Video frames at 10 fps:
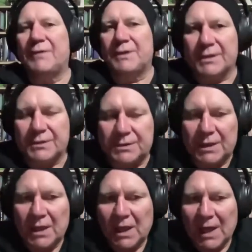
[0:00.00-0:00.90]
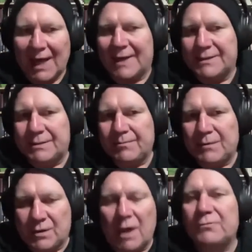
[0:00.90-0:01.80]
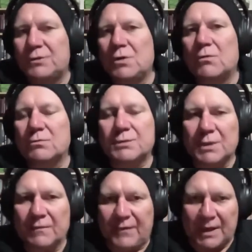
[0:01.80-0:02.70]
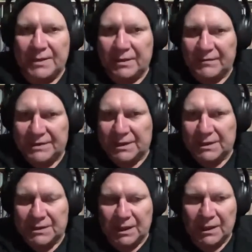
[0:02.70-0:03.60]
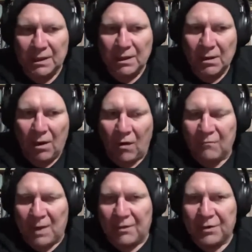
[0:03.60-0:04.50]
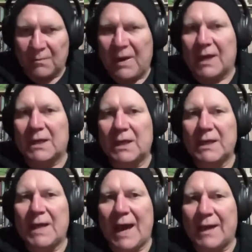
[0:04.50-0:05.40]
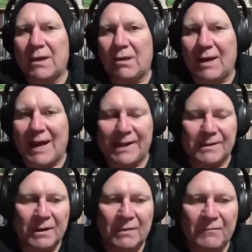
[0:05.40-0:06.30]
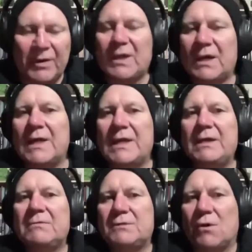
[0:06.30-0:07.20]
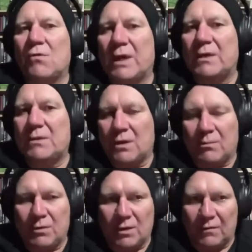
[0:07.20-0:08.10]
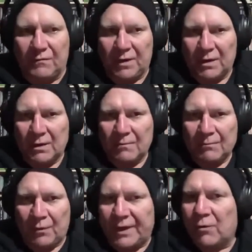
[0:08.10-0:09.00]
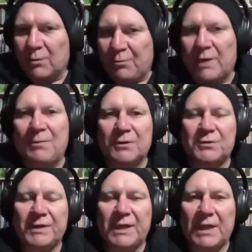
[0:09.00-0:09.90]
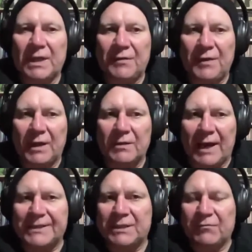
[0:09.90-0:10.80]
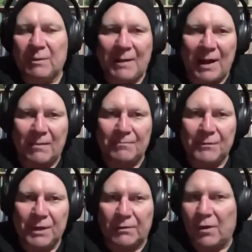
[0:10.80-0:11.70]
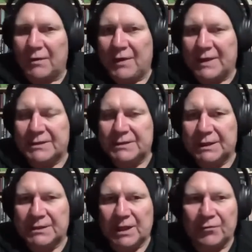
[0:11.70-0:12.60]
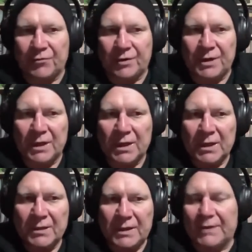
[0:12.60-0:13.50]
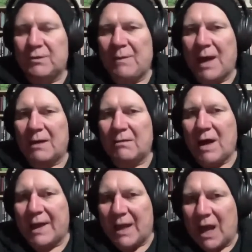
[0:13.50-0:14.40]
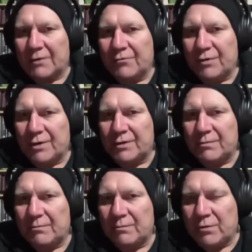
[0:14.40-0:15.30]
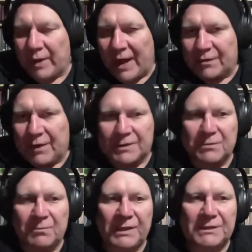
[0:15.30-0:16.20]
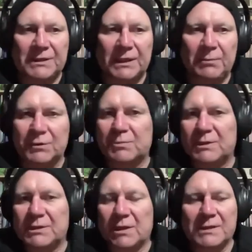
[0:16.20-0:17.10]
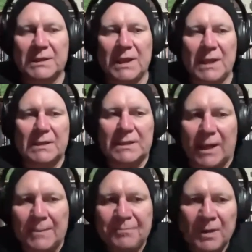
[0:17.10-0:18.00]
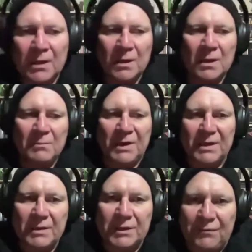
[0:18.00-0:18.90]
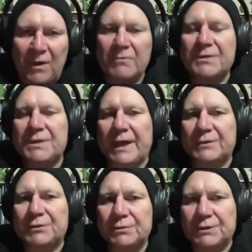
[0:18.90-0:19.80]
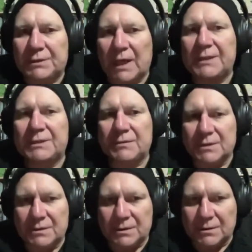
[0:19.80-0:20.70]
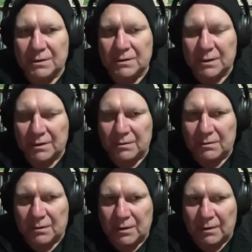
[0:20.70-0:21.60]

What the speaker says: evidence. And the stone tools that are found in the vicinity of both Gobekli and Karahan very clearly talk in terms of what they call the pre-pottery Neolithic, dating from about 9,600 down to about 8,000 BC, possibly slightly later. But as far as the actual state of the